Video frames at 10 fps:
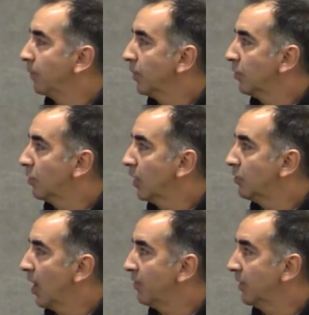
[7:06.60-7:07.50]

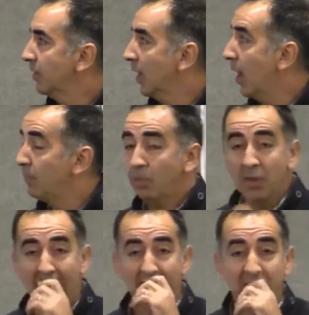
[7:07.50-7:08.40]
Starts off at the top.
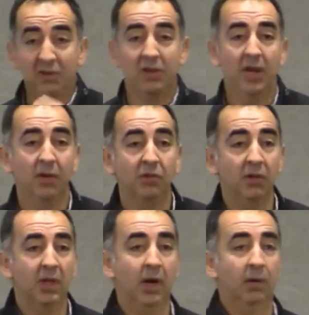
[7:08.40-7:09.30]
We have a visionary
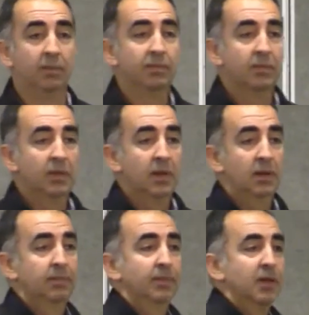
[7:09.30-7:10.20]
CEO.
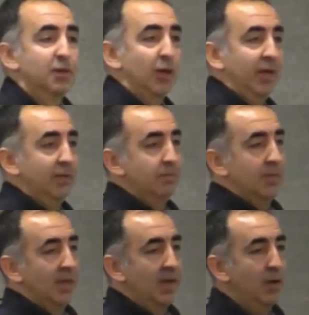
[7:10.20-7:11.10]
And
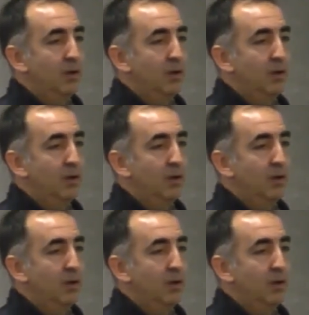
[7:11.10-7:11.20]
he or